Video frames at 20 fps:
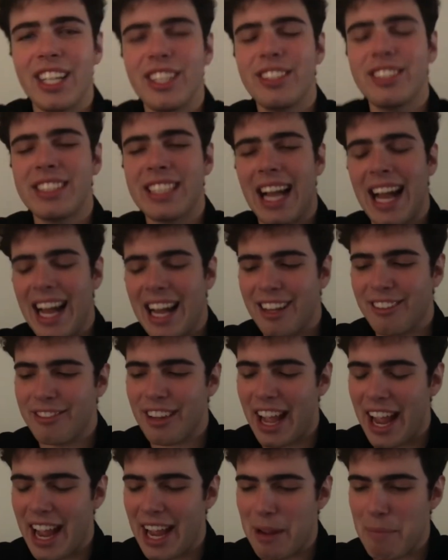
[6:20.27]
I used to
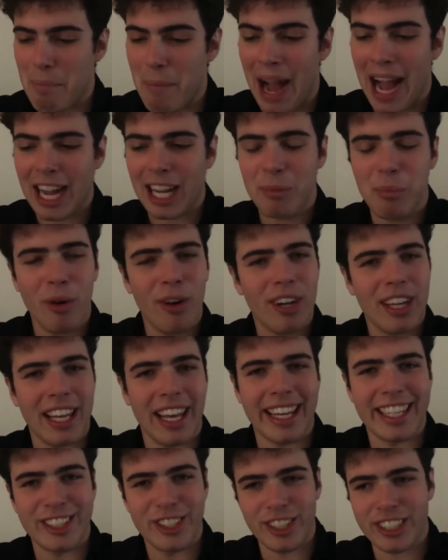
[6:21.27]
have a MacBook,
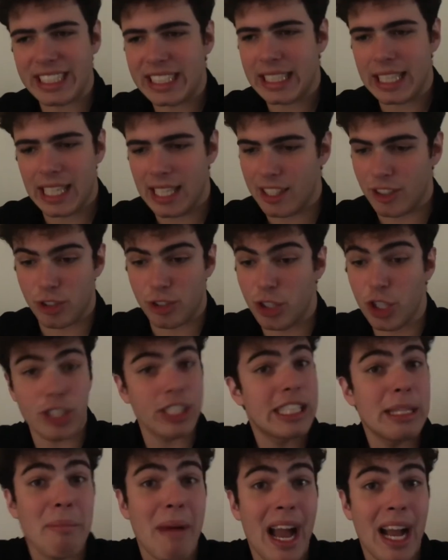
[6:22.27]
like just the
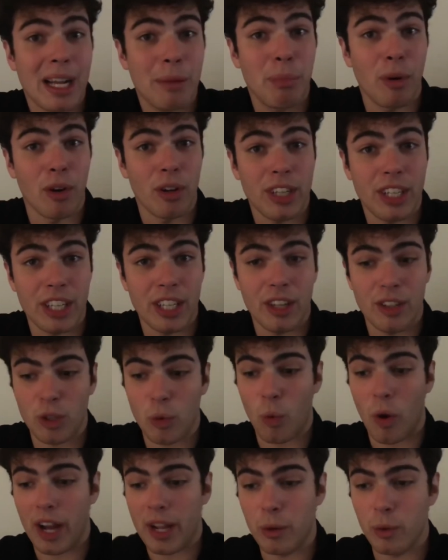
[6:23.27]
just the MacBook, you know,
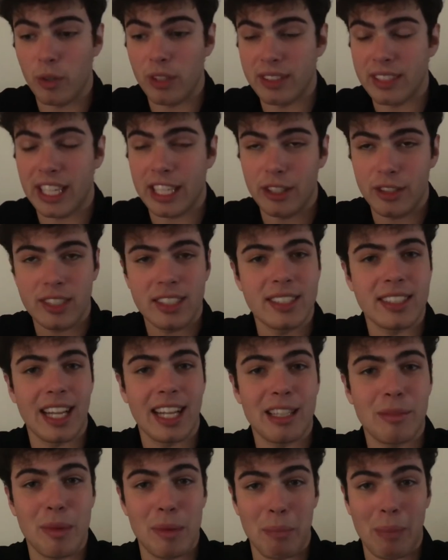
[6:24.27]
the white one. They used to
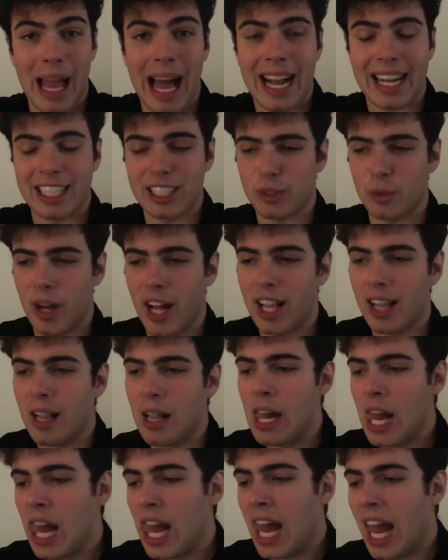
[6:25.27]
sell them in black as well.
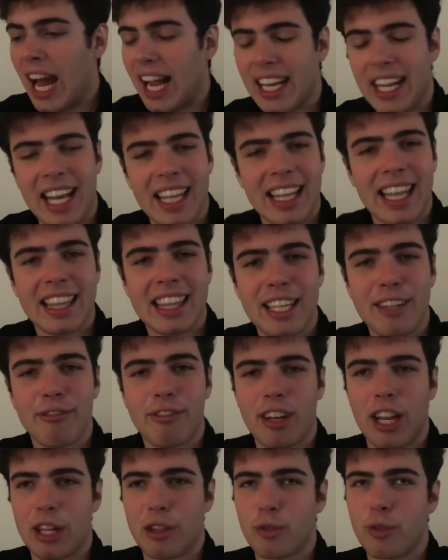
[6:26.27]
And I had that thing
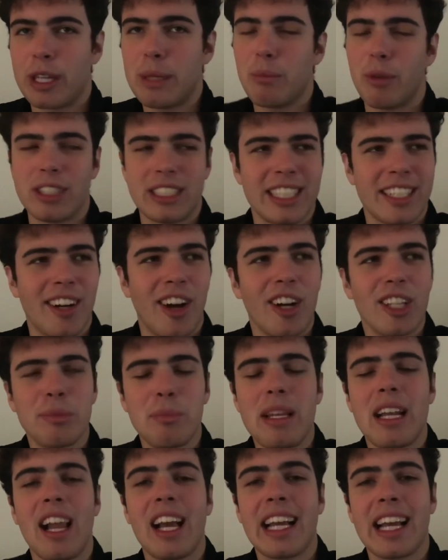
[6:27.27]
for like three months. It
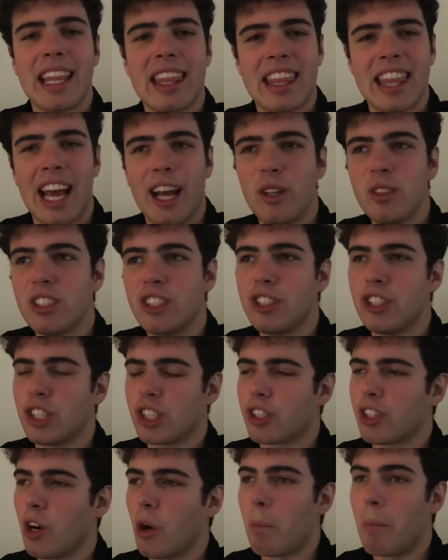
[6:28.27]
cost me like a thousand
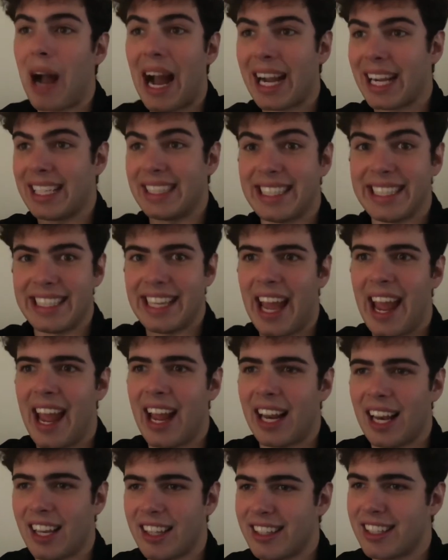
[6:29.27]
euro back in the
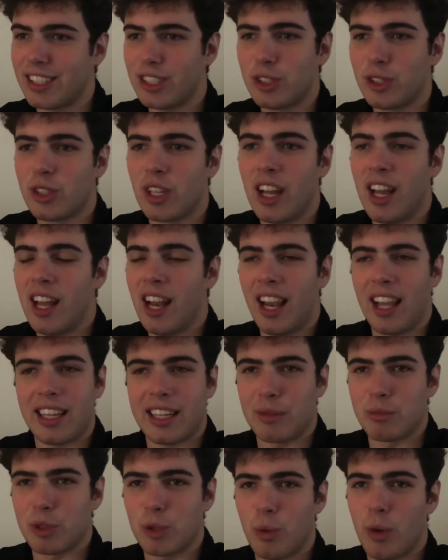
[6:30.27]
day. Like this was
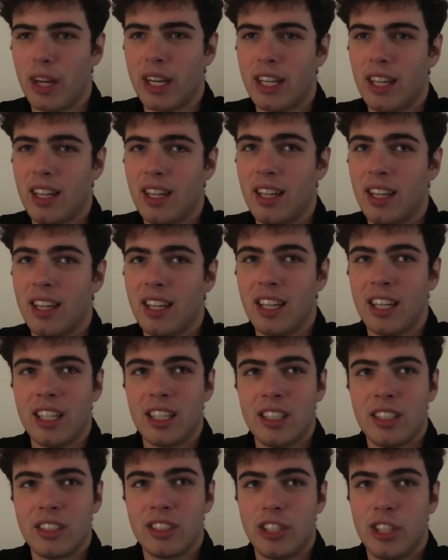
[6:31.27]
like I'm 20
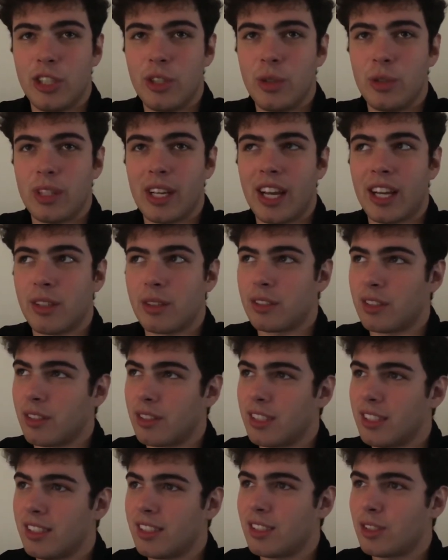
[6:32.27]
two now. So
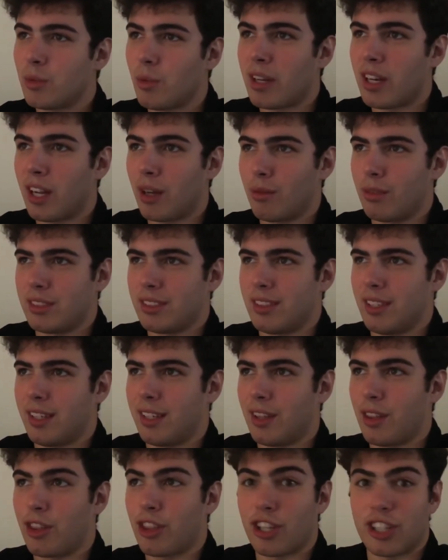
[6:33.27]
this is when I was
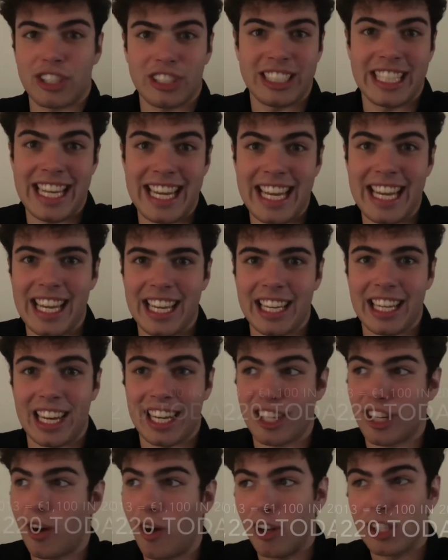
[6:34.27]
like 13
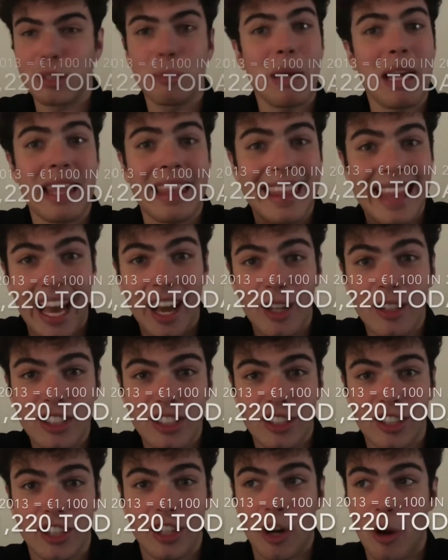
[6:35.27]
and it cost me a
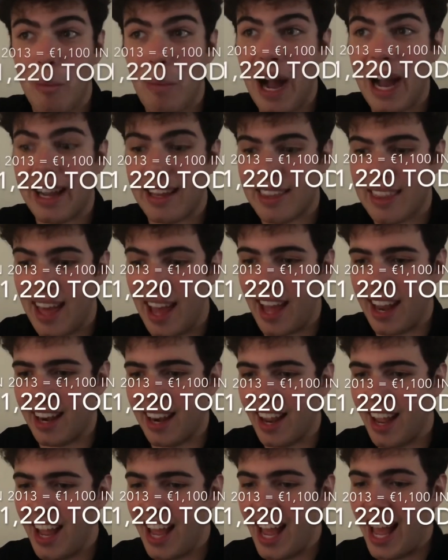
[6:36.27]
thousand euro back
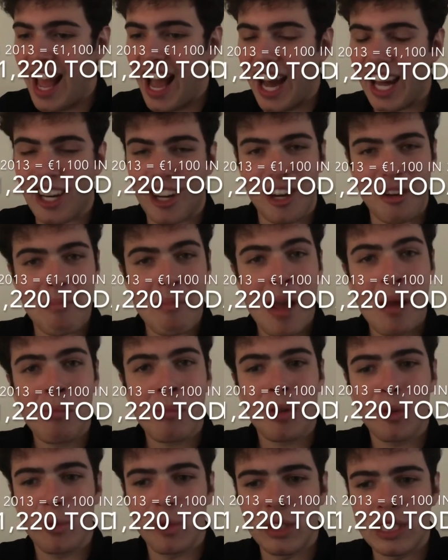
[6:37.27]
then. And I
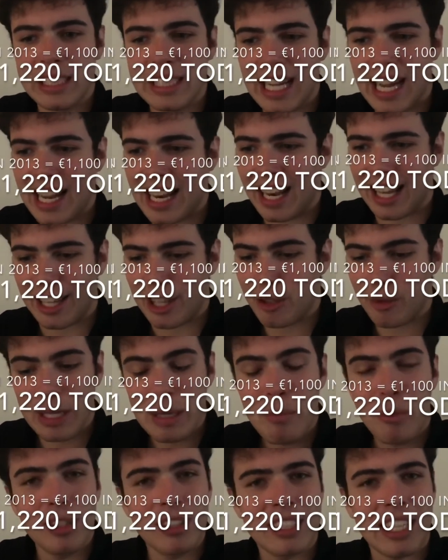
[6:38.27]
remember one day, like
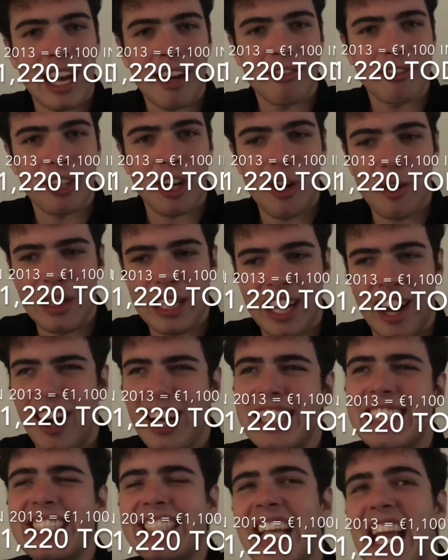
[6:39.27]
three months after owning it,
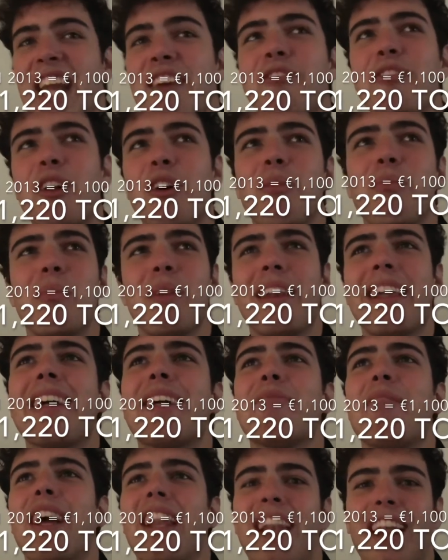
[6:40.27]
I saved up
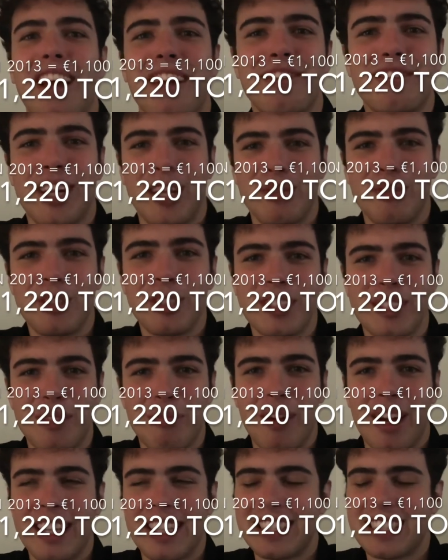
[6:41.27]
like my lifetime just
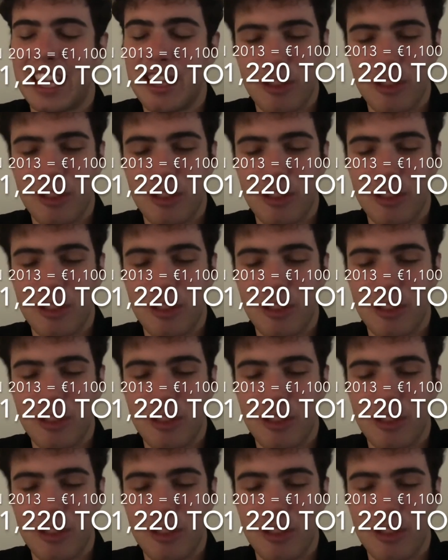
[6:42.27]
to buy this.